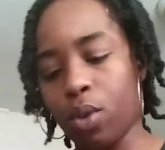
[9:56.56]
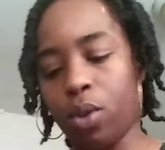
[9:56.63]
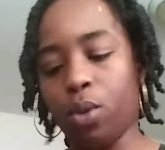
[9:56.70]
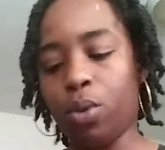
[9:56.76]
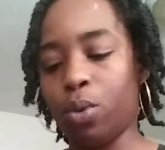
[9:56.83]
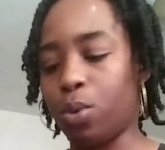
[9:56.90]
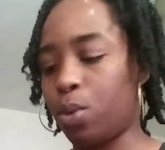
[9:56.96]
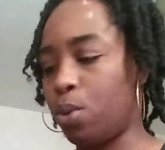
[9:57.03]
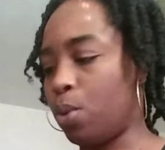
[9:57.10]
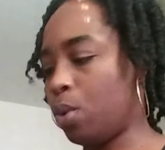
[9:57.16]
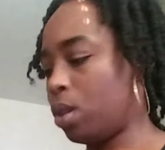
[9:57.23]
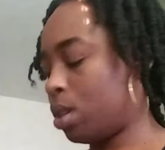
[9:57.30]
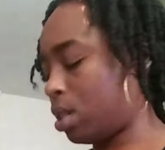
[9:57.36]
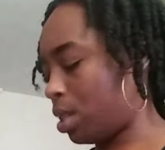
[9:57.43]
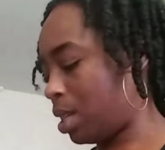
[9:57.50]
Ooh.
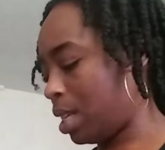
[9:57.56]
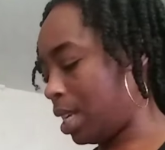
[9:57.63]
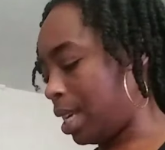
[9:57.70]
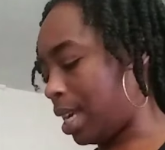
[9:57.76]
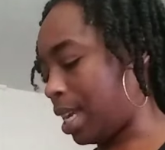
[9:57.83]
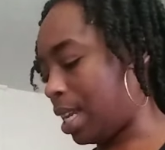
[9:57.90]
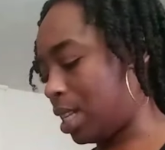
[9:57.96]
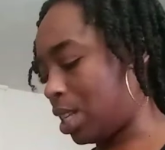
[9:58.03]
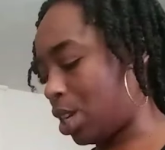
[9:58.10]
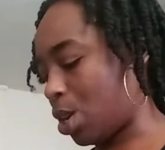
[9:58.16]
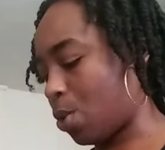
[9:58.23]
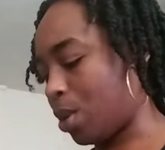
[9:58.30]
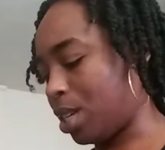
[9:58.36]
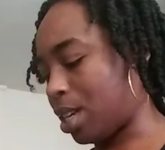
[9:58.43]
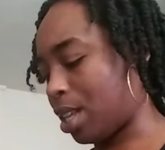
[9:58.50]
Getting to
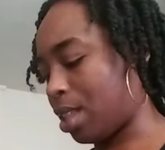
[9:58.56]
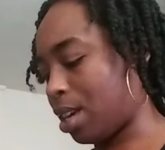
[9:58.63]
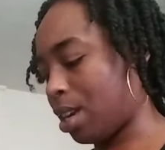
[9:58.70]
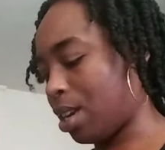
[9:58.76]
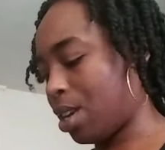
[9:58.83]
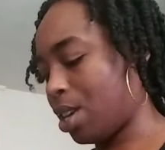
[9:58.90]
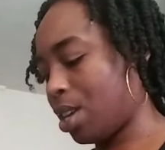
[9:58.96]
know each other.